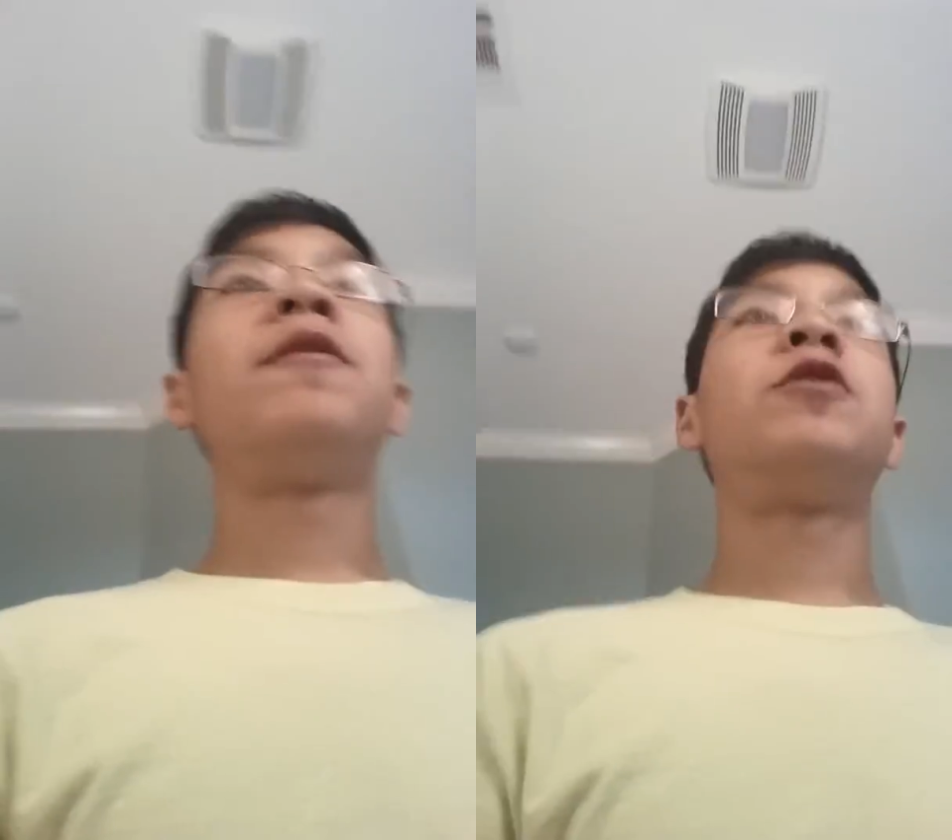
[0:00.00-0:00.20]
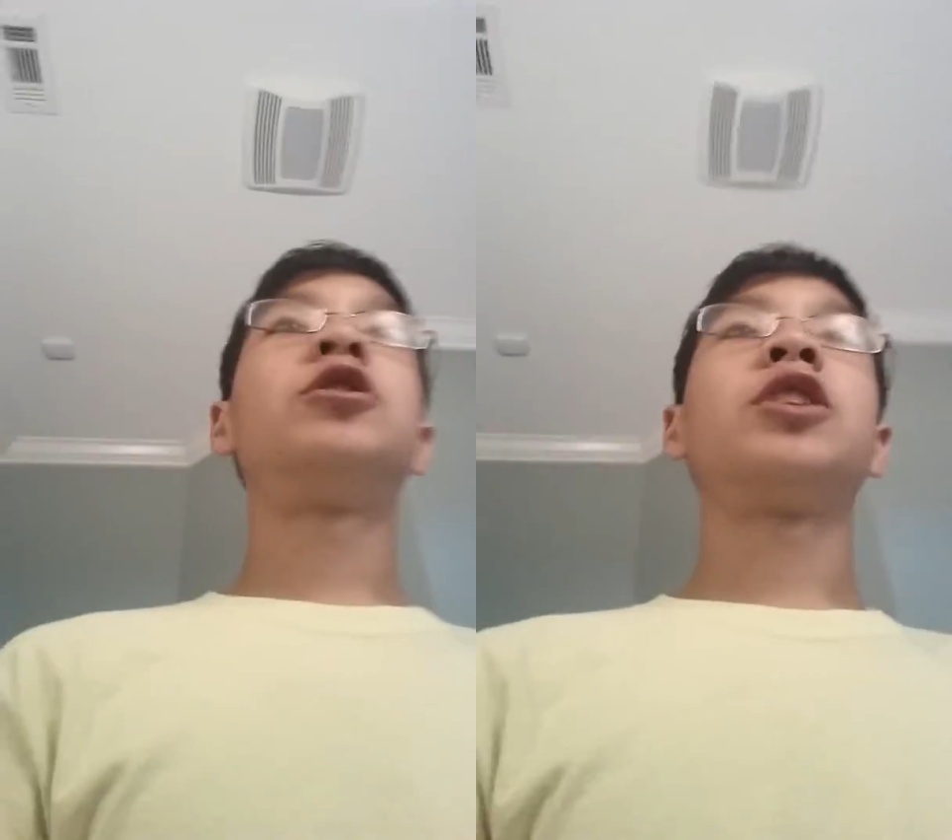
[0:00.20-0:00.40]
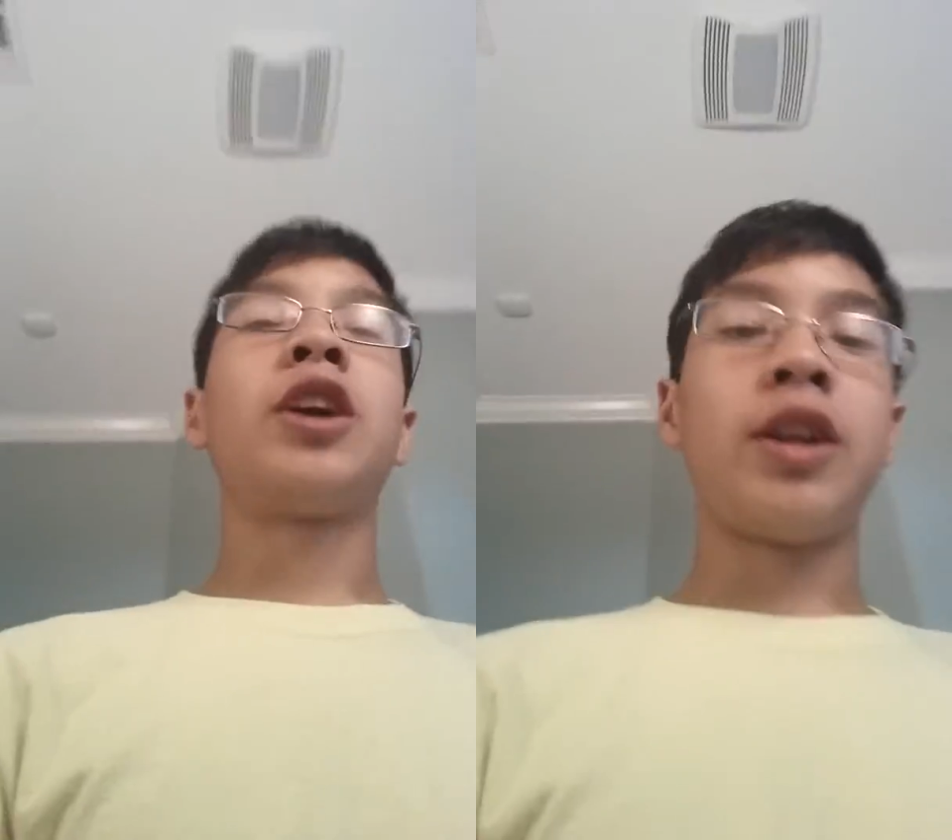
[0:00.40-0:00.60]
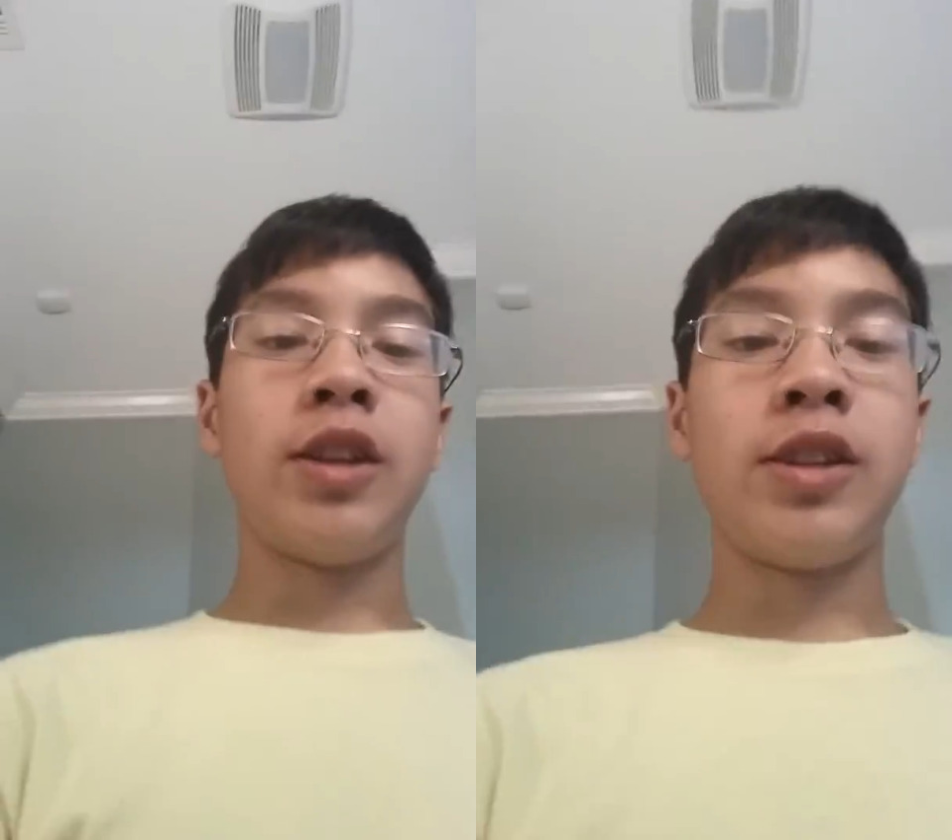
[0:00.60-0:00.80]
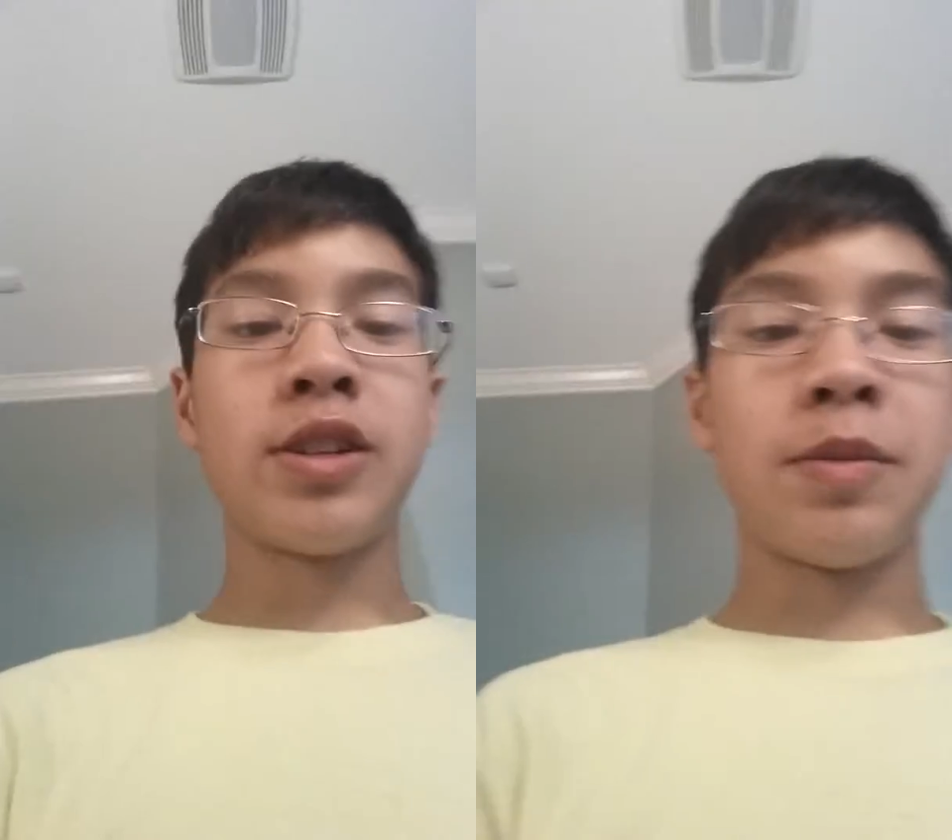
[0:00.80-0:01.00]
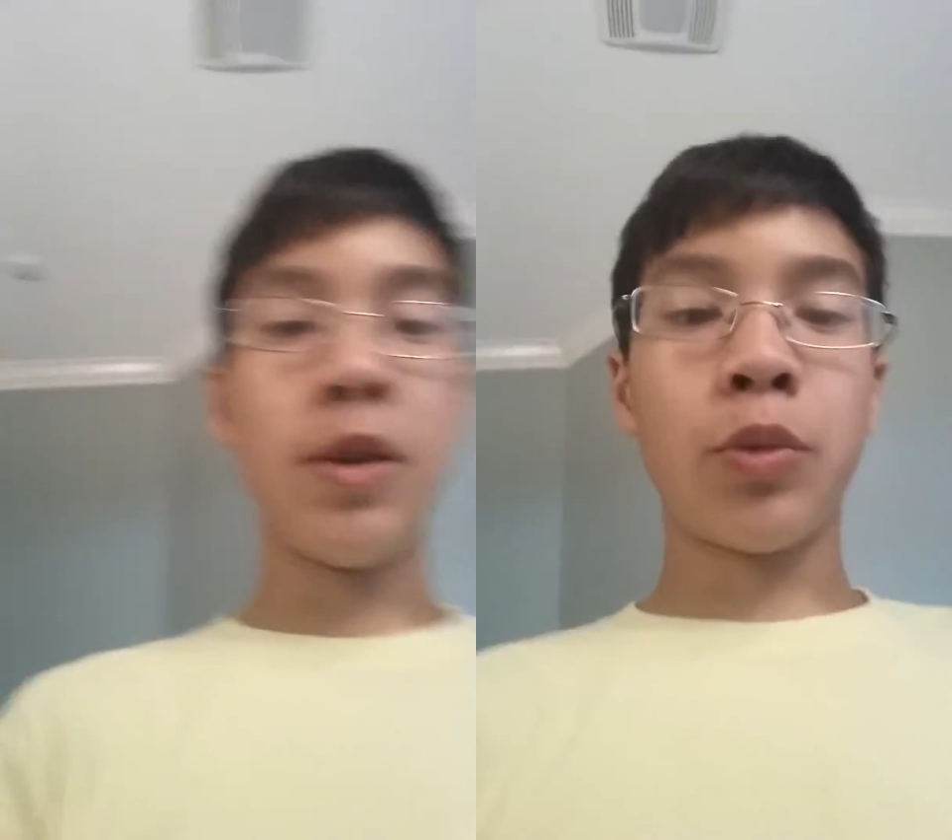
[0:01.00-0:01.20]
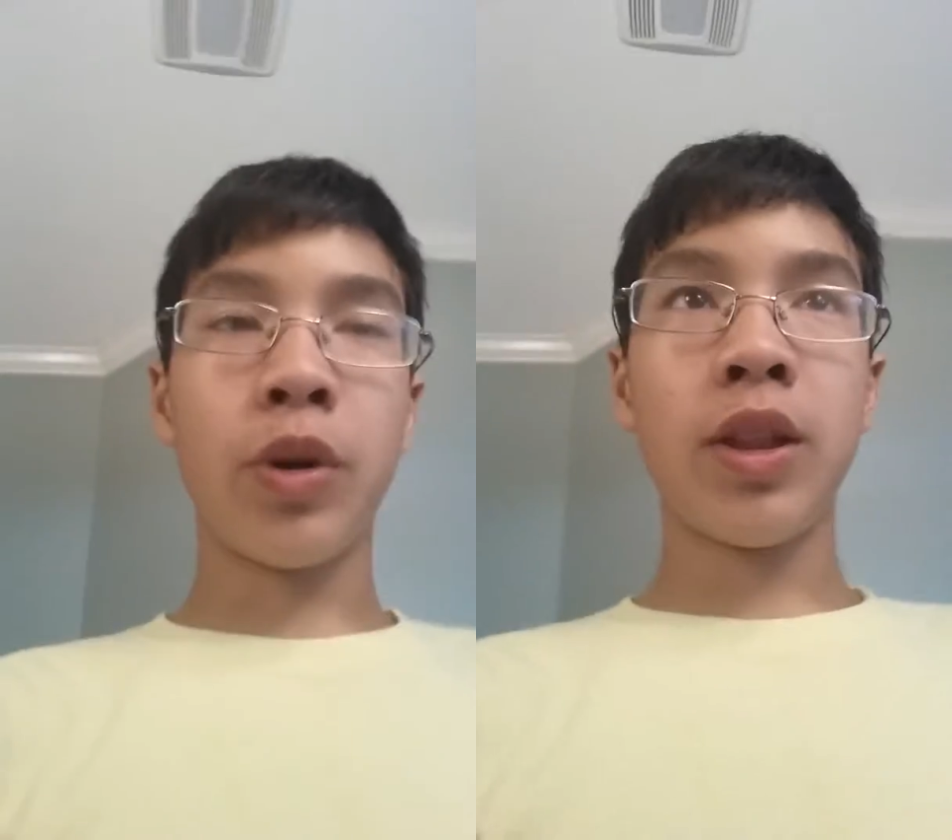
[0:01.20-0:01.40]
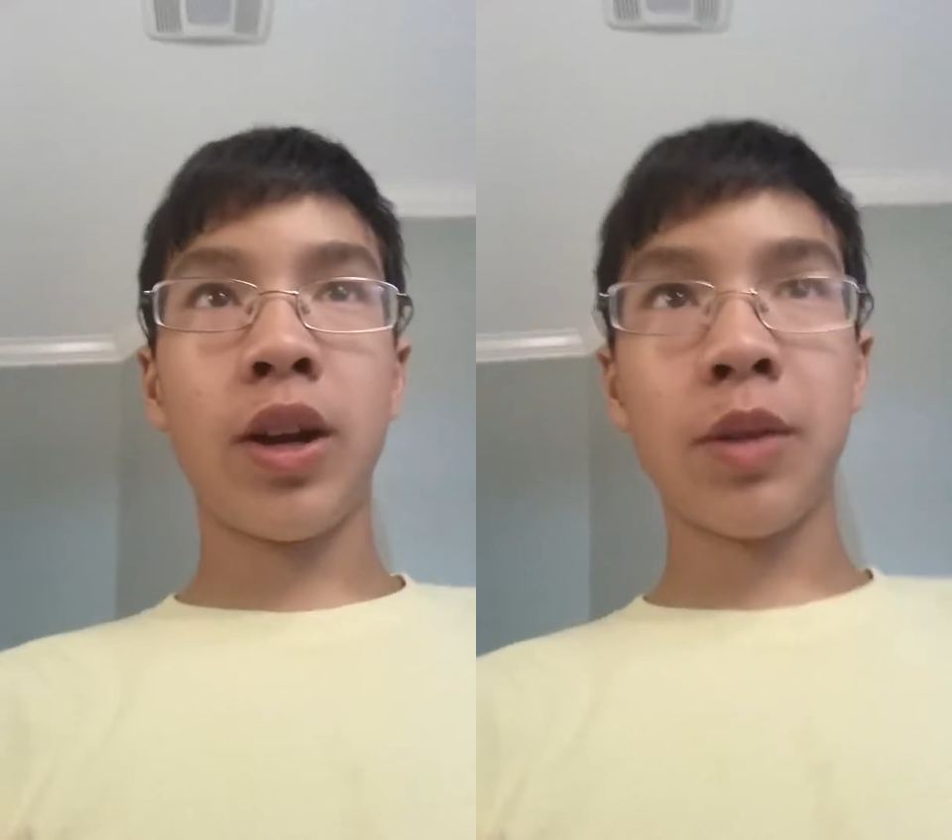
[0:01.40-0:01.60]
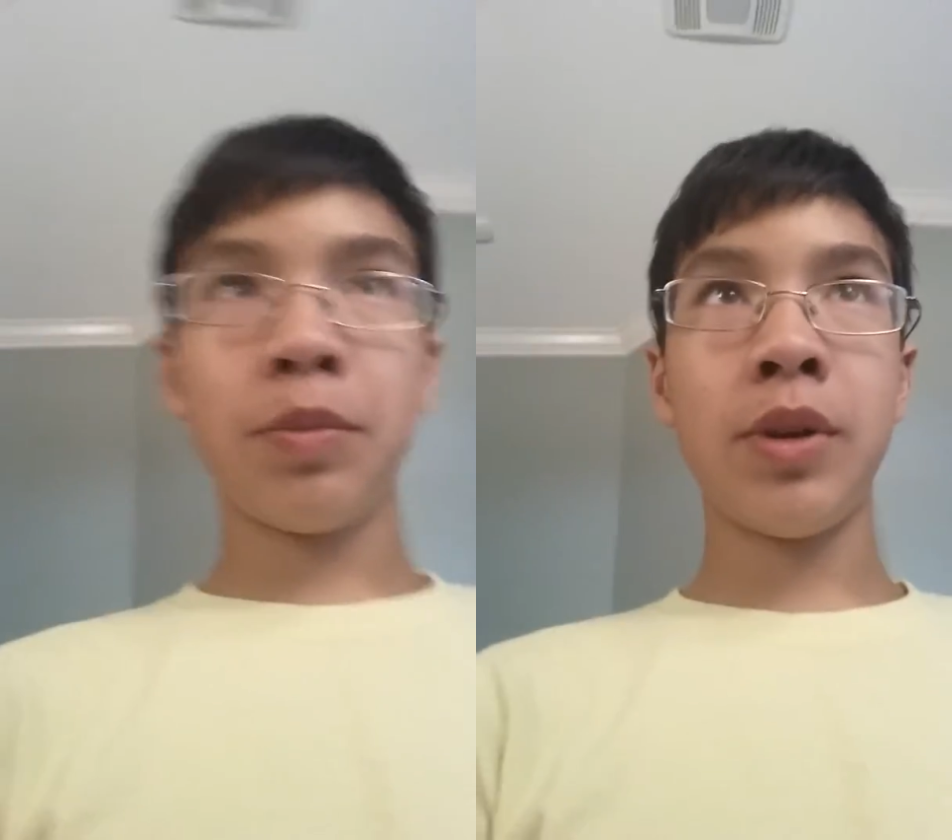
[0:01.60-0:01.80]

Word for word: first I got it's gonna be a wedlock,